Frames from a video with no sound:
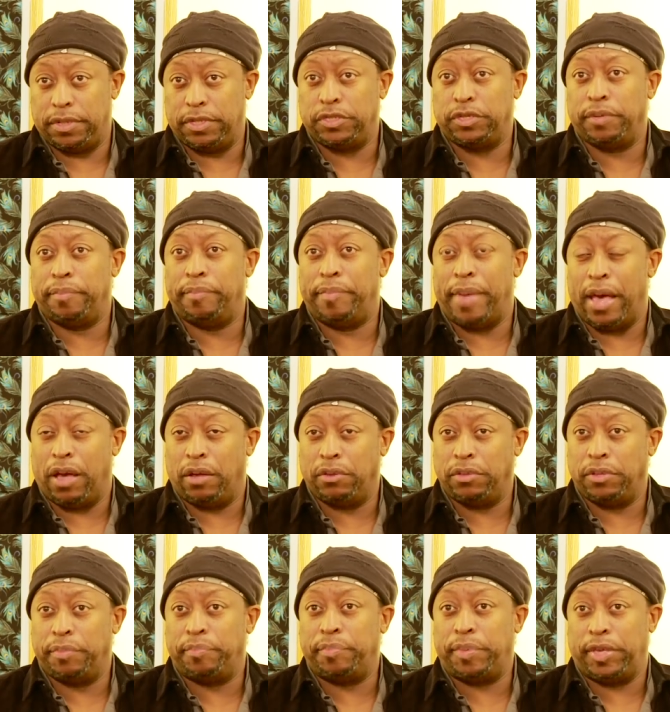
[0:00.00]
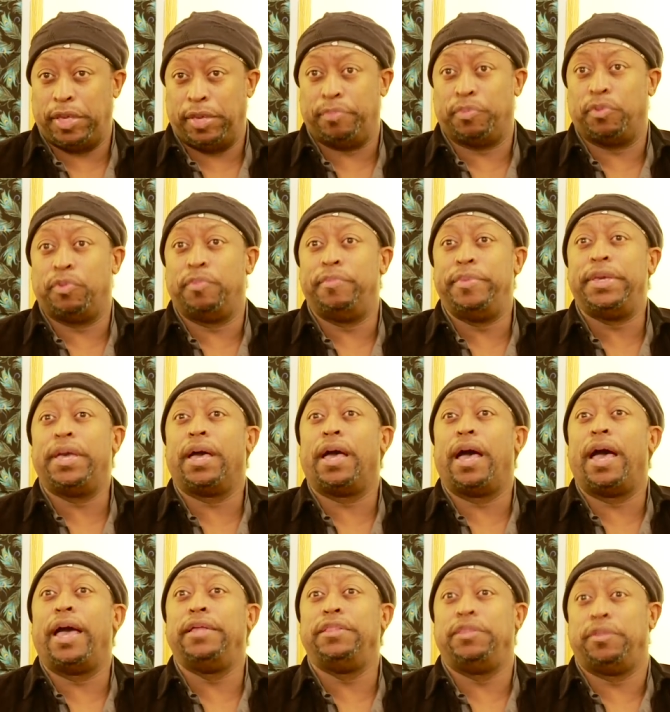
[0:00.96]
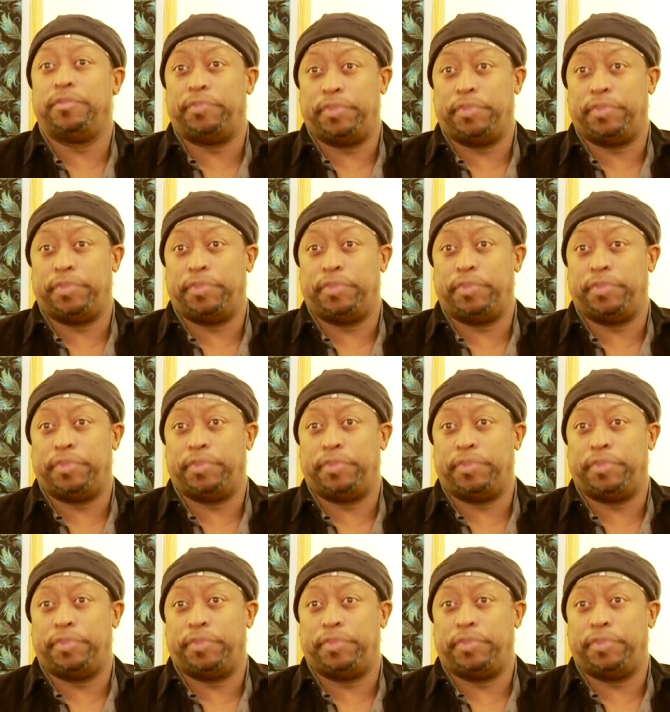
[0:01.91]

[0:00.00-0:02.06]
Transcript: It's about the people behind the